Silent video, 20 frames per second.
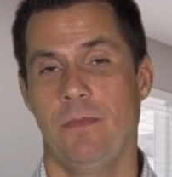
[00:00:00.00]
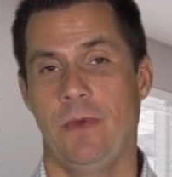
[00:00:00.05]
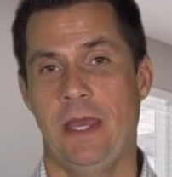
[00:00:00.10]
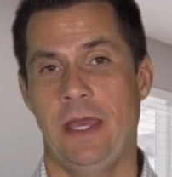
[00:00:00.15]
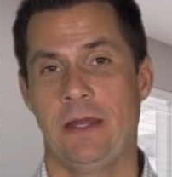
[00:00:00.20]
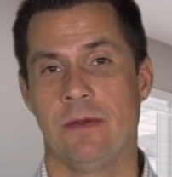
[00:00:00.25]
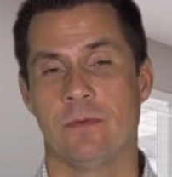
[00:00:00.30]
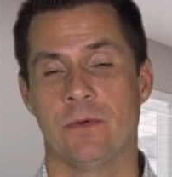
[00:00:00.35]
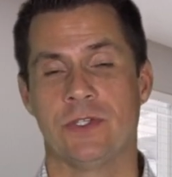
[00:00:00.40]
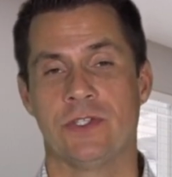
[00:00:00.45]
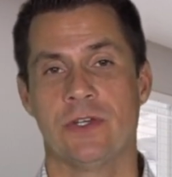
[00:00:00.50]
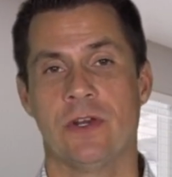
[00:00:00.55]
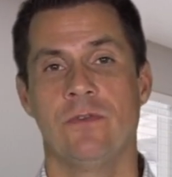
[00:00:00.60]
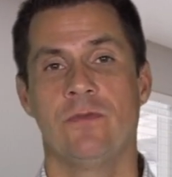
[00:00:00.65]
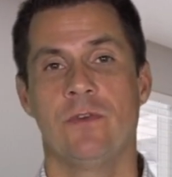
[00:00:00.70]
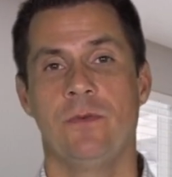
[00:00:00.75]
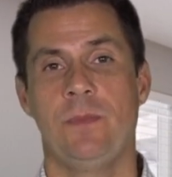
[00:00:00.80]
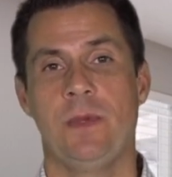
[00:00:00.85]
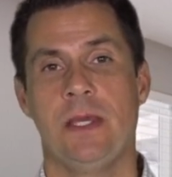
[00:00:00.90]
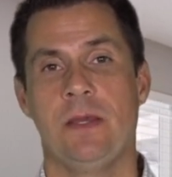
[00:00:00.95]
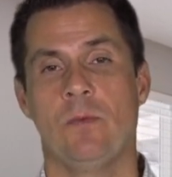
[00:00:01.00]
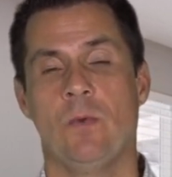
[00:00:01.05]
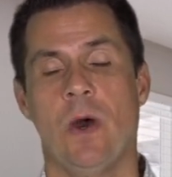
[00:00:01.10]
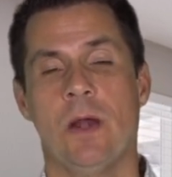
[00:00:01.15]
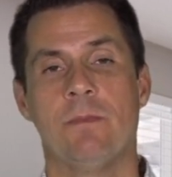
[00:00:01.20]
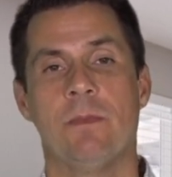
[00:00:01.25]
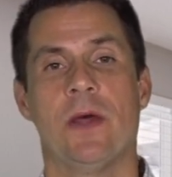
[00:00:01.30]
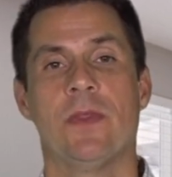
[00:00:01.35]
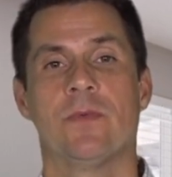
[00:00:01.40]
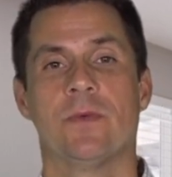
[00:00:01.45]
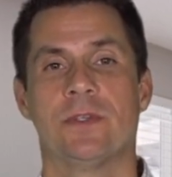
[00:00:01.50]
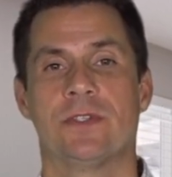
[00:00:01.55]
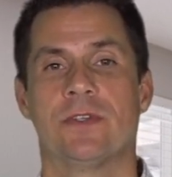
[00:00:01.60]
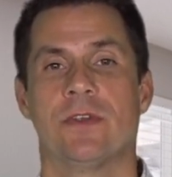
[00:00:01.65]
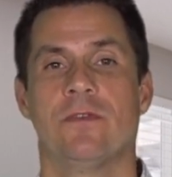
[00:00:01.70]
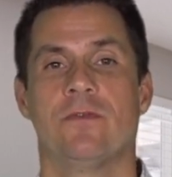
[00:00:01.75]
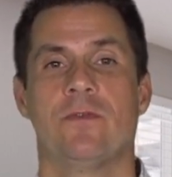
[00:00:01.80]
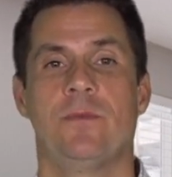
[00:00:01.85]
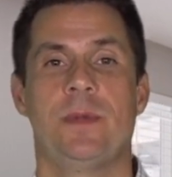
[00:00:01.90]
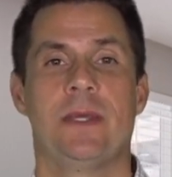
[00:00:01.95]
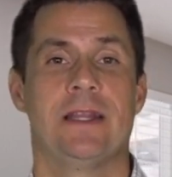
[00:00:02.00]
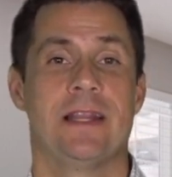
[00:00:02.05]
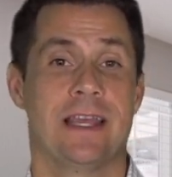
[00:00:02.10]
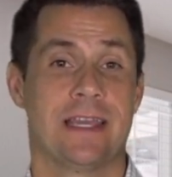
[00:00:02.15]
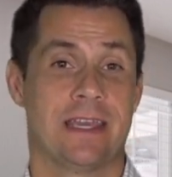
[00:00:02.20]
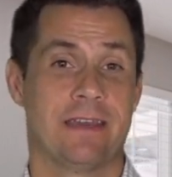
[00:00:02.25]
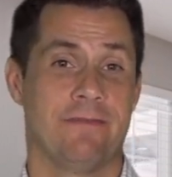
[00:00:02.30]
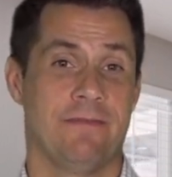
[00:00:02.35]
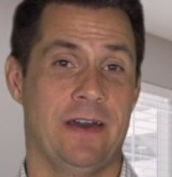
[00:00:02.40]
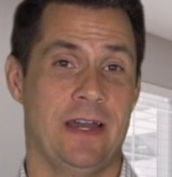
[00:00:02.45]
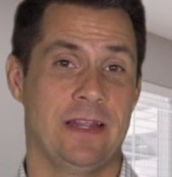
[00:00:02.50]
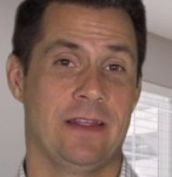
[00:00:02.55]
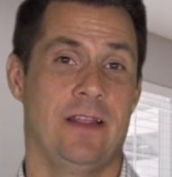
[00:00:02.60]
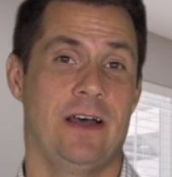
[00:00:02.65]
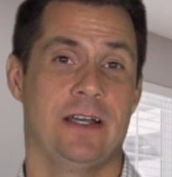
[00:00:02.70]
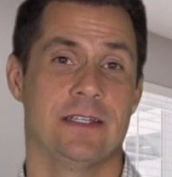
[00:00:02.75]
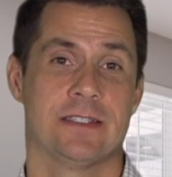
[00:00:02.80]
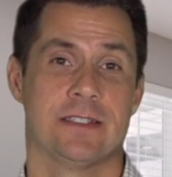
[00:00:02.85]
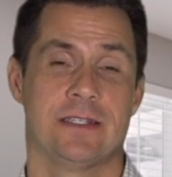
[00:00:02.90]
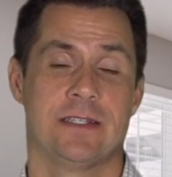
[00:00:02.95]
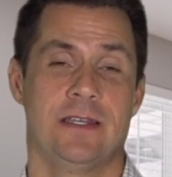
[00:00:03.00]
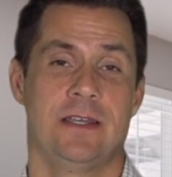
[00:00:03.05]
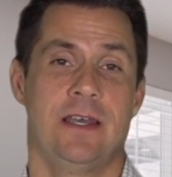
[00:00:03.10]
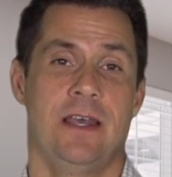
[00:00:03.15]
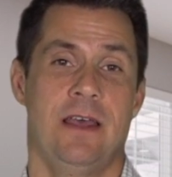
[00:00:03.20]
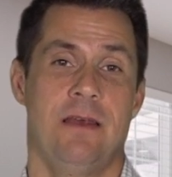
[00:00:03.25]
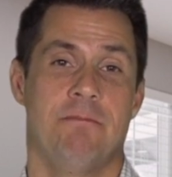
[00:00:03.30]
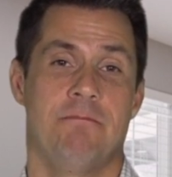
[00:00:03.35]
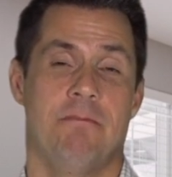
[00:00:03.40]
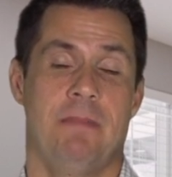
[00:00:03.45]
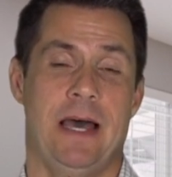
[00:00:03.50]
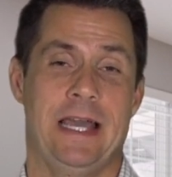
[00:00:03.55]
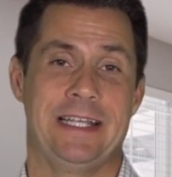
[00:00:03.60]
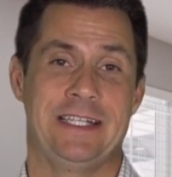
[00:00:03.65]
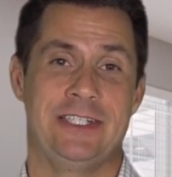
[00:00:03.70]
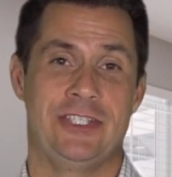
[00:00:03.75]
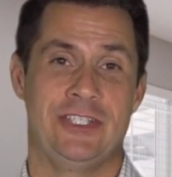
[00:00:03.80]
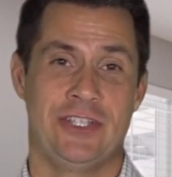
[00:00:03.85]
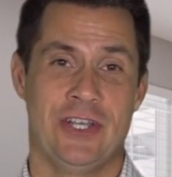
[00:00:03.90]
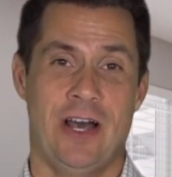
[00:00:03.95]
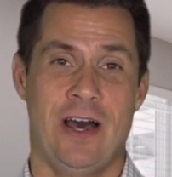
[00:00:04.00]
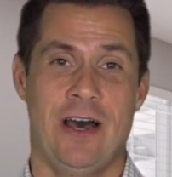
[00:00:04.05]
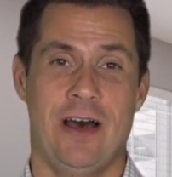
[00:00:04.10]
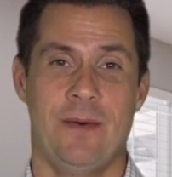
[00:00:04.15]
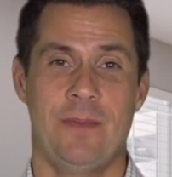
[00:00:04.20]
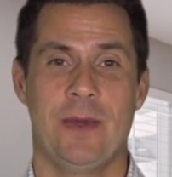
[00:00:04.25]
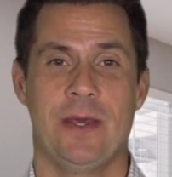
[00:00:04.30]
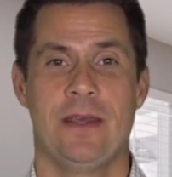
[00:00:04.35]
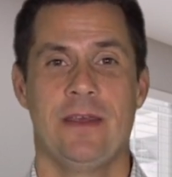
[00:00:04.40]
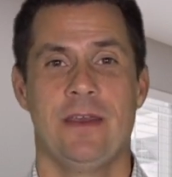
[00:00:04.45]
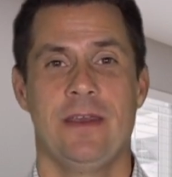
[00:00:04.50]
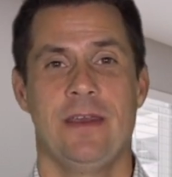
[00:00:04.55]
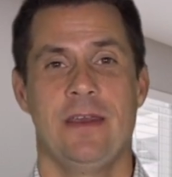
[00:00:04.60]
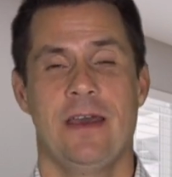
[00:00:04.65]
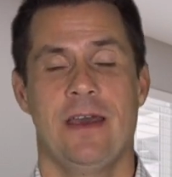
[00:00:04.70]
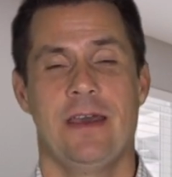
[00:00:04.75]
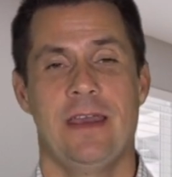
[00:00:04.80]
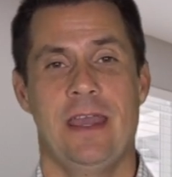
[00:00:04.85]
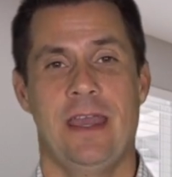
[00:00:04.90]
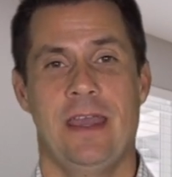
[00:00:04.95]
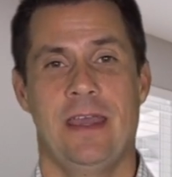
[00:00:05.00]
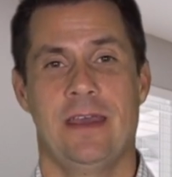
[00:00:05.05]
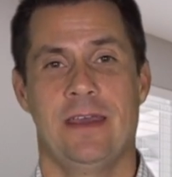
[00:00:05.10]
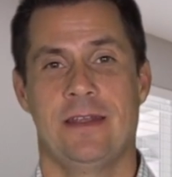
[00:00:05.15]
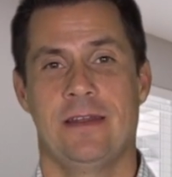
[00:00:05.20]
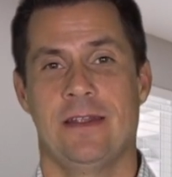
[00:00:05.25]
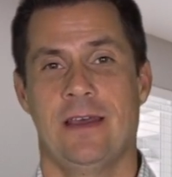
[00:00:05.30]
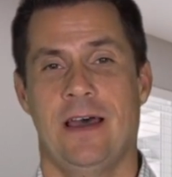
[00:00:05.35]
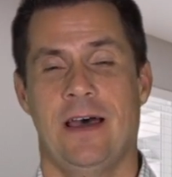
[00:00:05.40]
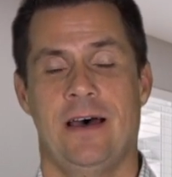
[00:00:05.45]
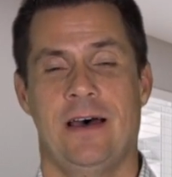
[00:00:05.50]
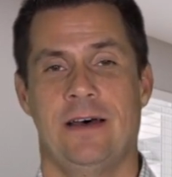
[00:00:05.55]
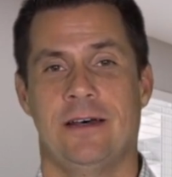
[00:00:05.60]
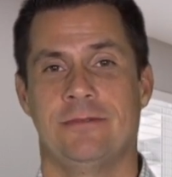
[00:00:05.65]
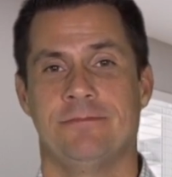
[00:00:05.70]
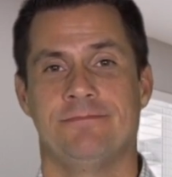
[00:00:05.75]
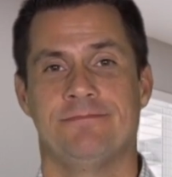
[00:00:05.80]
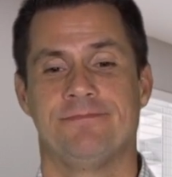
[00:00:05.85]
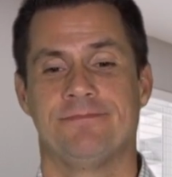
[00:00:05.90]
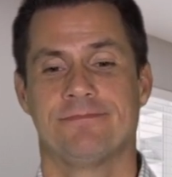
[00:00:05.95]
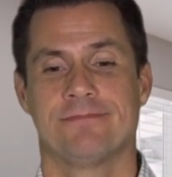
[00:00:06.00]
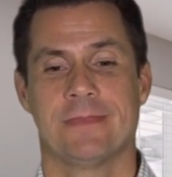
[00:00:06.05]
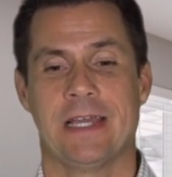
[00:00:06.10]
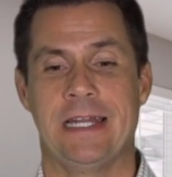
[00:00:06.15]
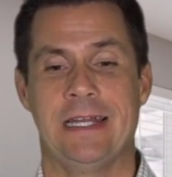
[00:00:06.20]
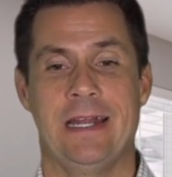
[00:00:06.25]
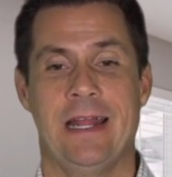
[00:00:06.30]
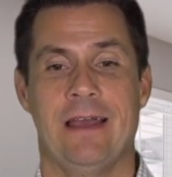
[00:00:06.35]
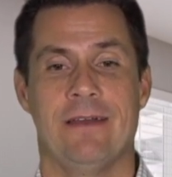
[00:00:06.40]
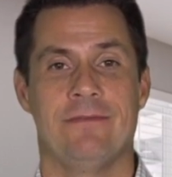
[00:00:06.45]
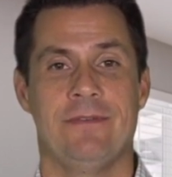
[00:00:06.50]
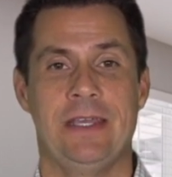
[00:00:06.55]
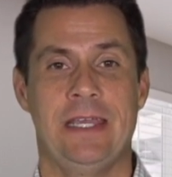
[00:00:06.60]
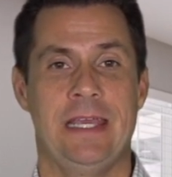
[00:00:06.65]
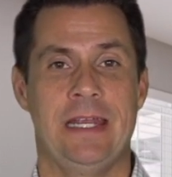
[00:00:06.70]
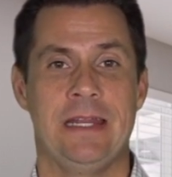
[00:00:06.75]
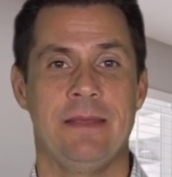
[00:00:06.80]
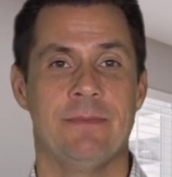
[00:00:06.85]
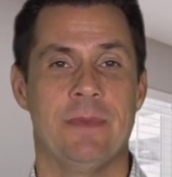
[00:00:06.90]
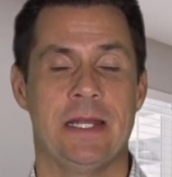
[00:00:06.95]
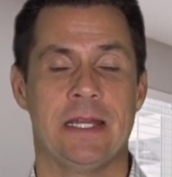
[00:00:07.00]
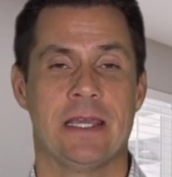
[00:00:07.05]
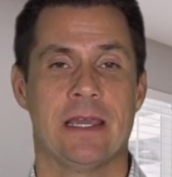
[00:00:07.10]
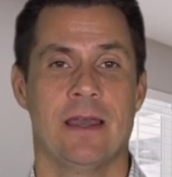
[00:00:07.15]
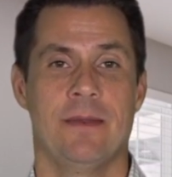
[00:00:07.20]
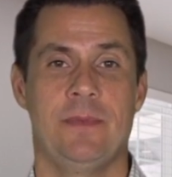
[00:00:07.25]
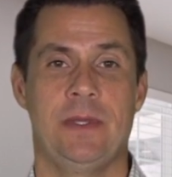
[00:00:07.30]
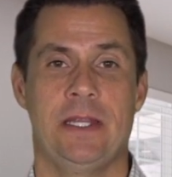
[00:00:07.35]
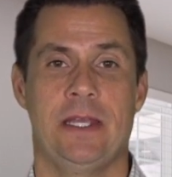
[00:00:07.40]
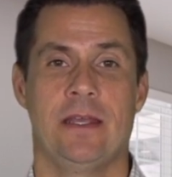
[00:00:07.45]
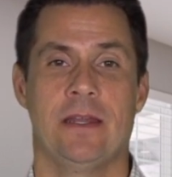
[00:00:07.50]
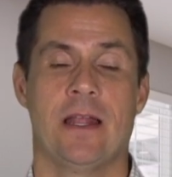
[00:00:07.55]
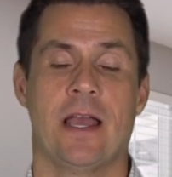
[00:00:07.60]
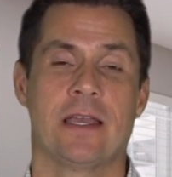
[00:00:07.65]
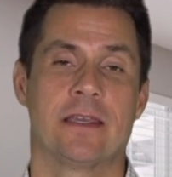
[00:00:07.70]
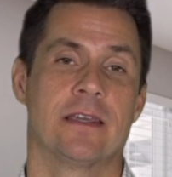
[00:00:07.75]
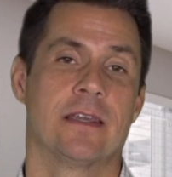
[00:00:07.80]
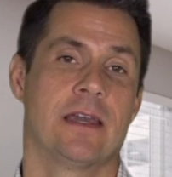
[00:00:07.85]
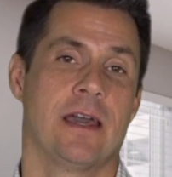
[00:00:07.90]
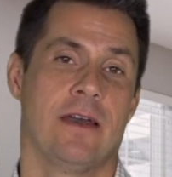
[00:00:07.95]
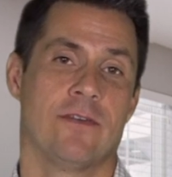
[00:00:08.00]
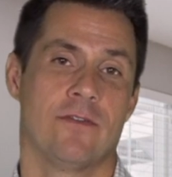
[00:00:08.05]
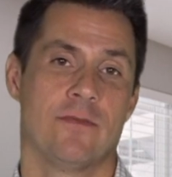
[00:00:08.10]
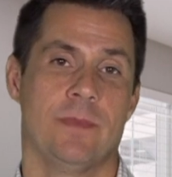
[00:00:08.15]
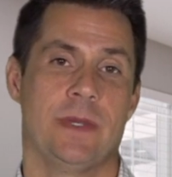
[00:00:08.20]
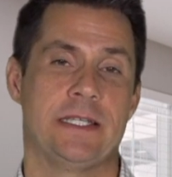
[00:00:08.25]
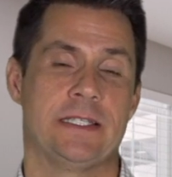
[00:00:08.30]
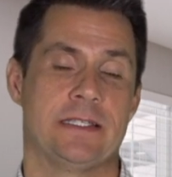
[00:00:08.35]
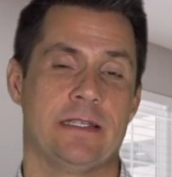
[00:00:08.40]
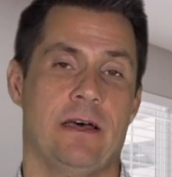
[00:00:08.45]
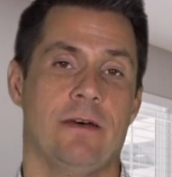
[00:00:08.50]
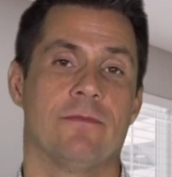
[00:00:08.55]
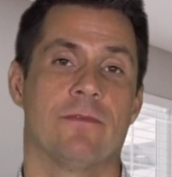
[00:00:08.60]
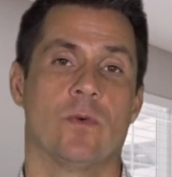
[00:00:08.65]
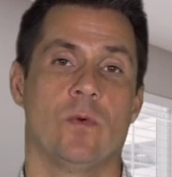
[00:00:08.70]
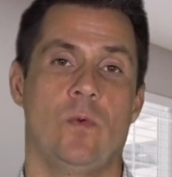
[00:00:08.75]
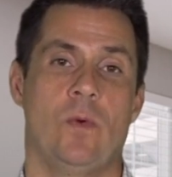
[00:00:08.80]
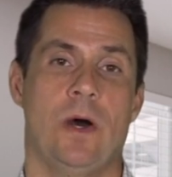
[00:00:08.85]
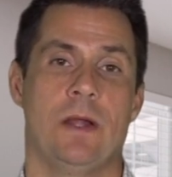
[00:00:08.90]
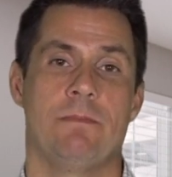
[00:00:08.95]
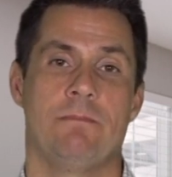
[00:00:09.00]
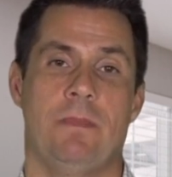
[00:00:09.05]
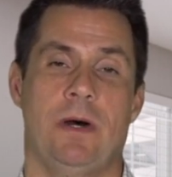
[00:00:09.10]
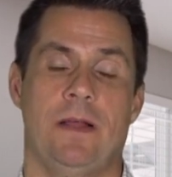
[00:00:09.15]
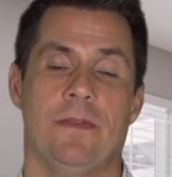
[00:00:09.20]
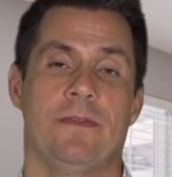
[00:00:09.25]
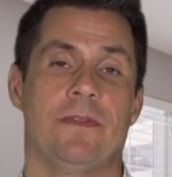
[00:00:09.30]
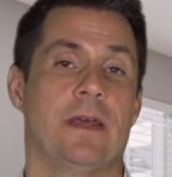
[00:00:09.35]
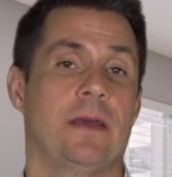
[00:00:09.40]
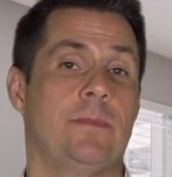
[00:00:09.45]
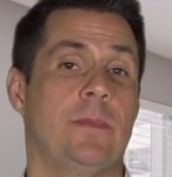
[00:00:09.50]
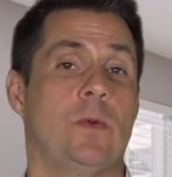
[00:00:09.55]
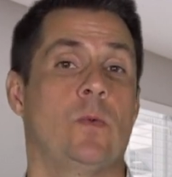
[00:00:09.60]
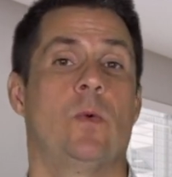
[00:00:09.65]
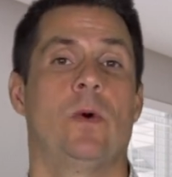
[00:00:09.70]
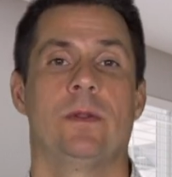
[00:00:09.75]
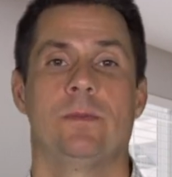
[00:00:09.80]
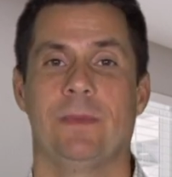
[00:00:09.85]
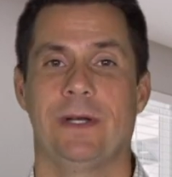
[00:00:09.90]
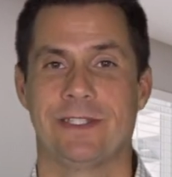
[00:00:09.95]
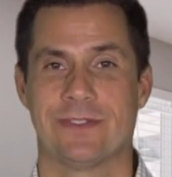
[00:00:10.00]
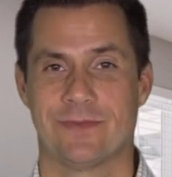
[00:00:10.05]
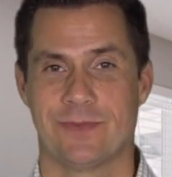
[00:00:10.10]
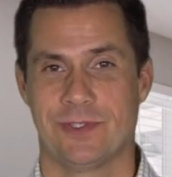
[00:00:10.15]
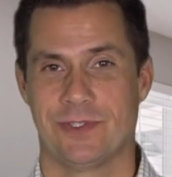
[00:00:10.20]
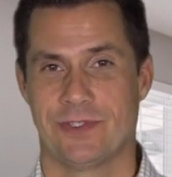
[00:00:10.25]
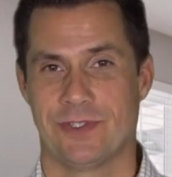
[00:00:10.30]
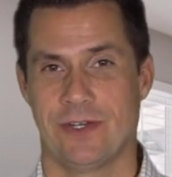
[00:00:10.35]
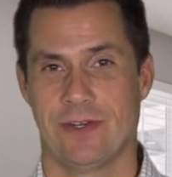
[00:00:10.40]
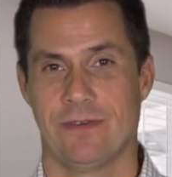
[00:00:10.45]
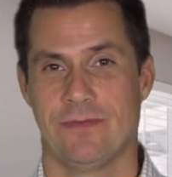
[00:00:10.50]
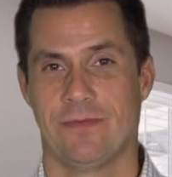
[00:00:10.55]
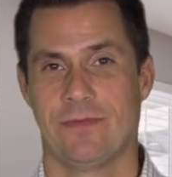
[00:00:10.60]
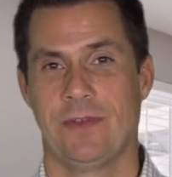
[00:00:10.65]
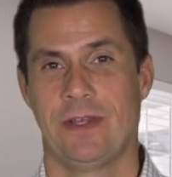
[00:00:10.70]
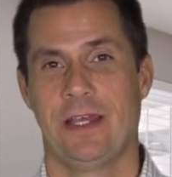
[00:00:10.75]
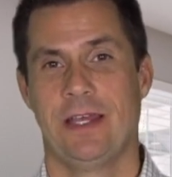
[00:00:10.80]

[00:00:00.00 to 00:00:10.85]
And a reserve would be, 1 month reserve would be like if I lost my job and I didn't have any money coming in, I could cover myself for 1 month. That'd be 1 month's reserve.